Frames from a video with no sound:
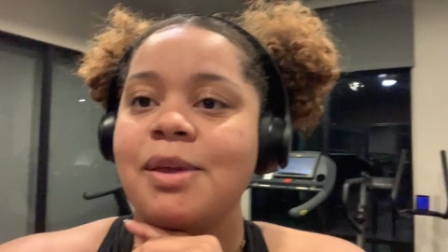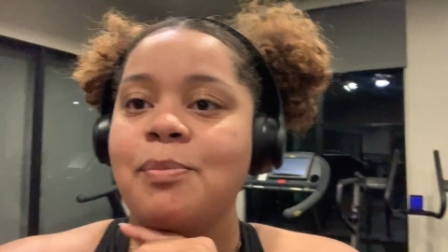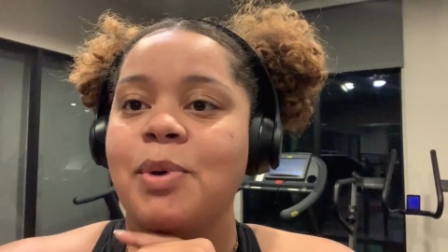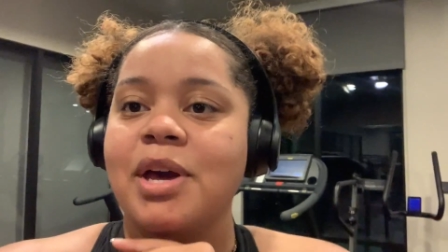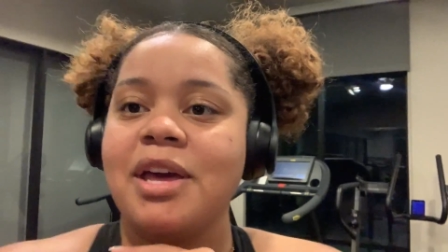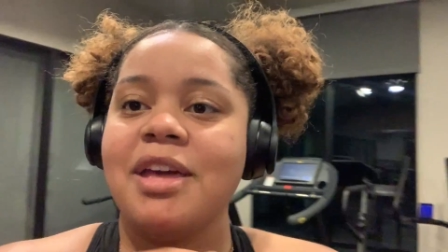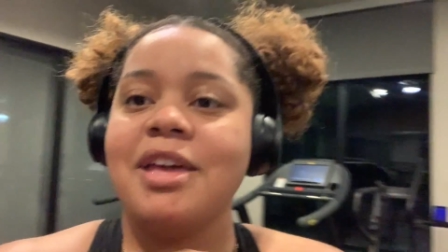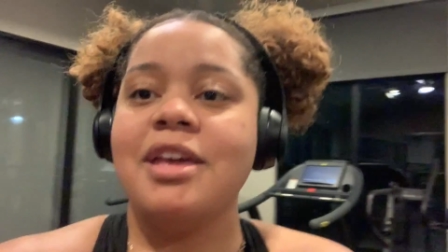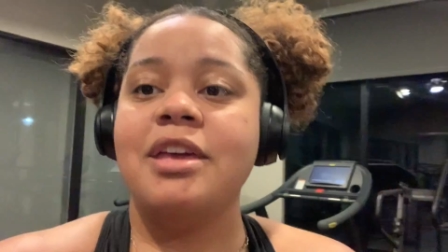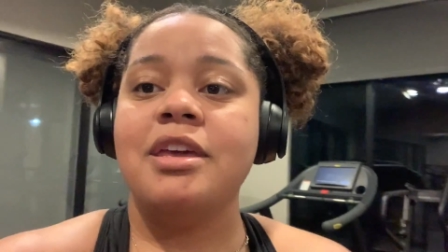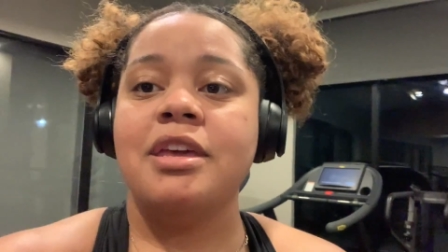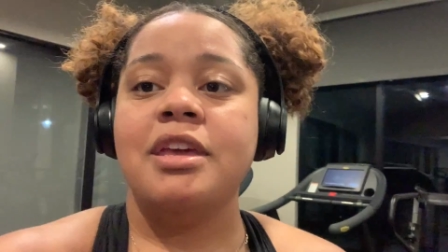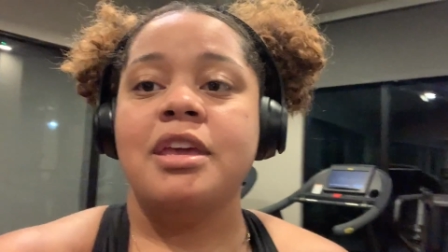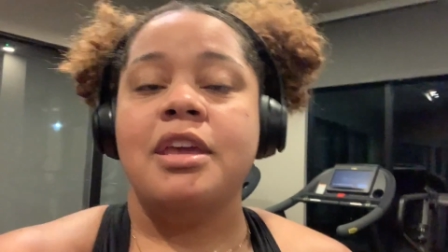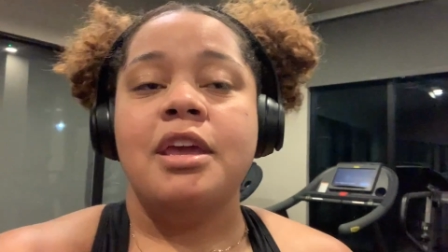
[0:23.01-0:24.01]
But
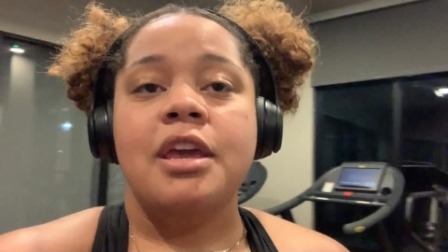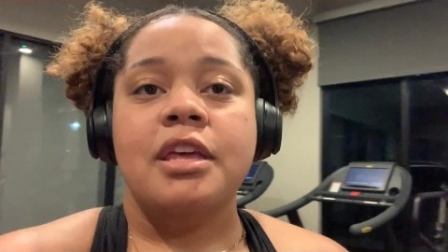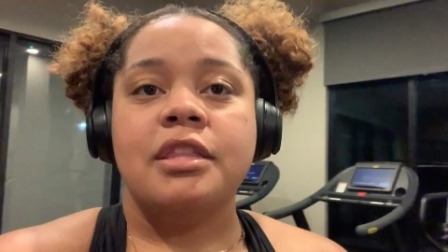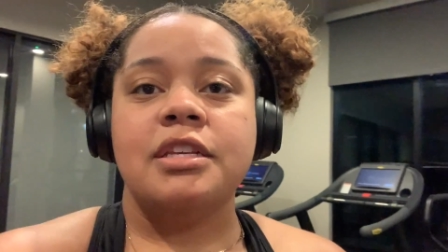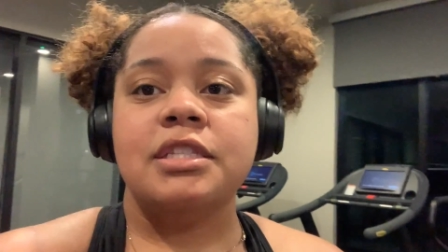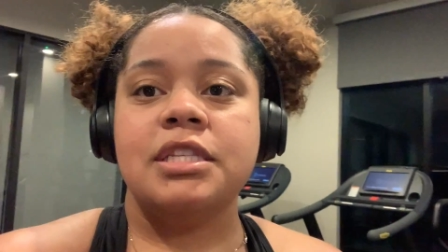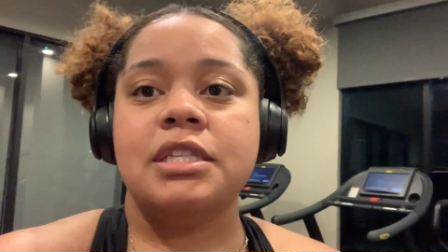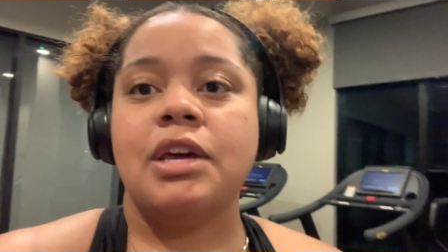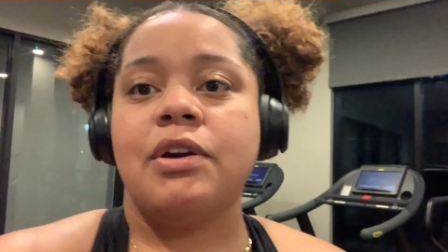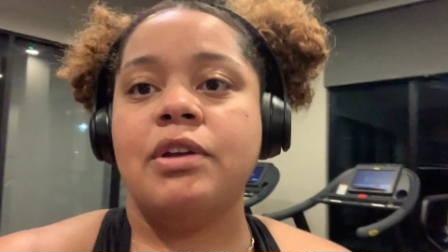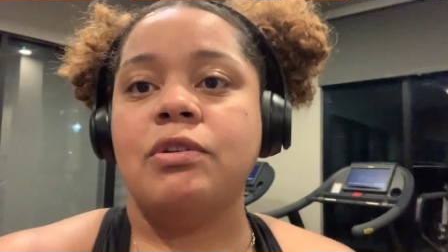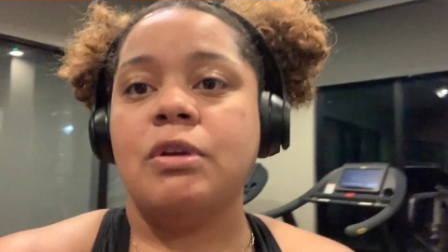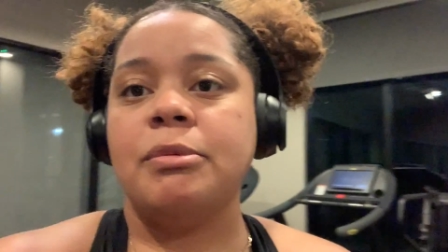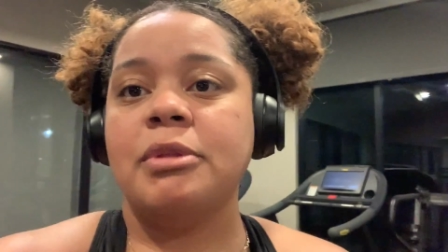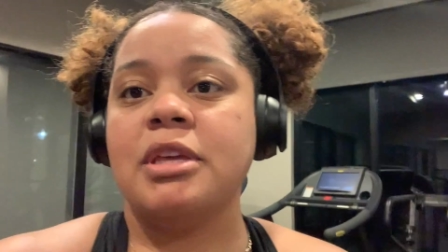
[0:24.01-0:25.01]
this is how I
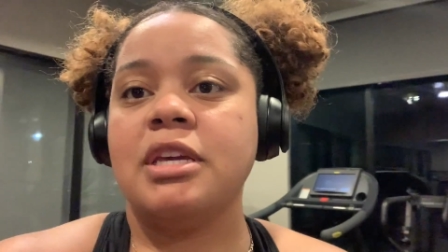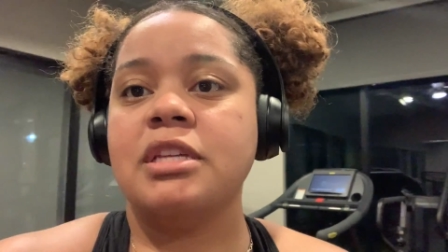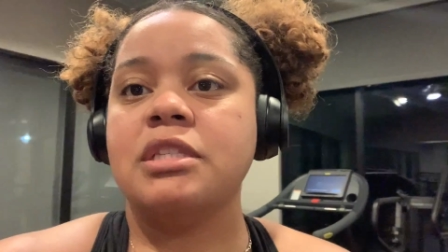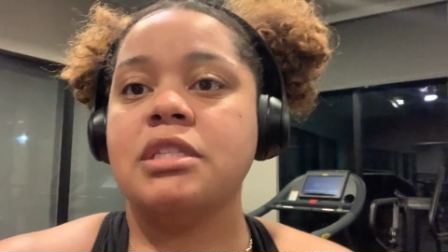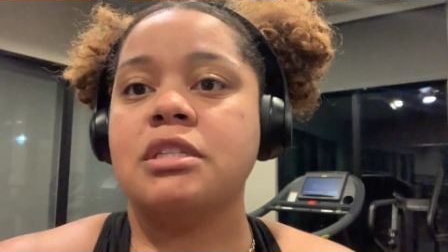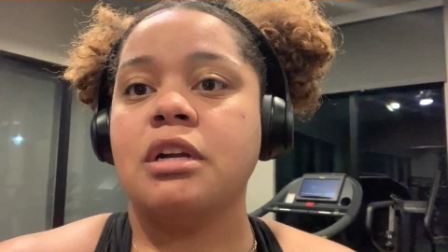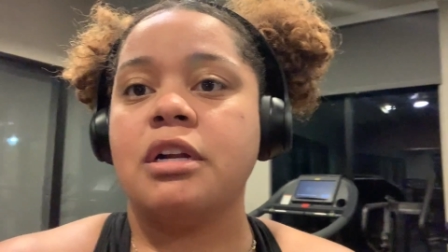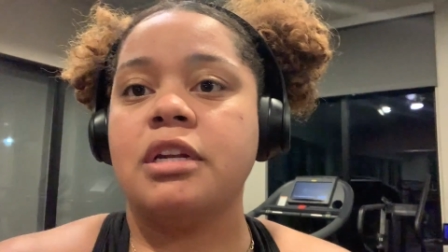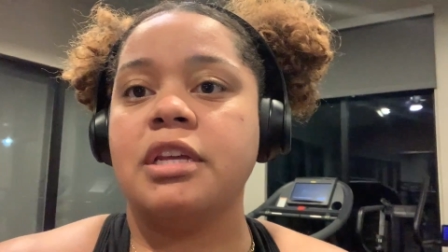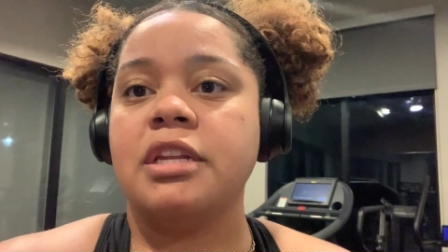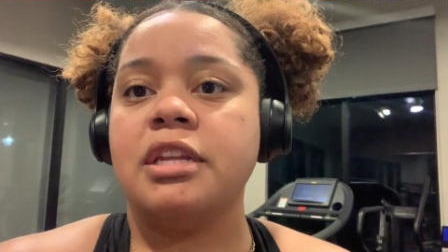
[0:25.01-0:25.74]
normally get started.